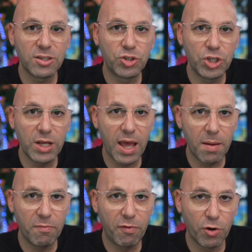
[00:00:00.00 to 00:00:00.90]

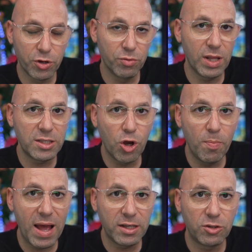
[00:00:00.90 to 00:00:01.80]
GM for you. Let's go
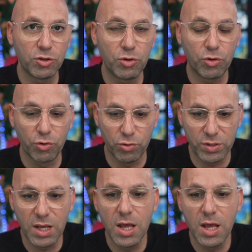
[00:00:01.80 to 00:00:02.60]
back to Cruise.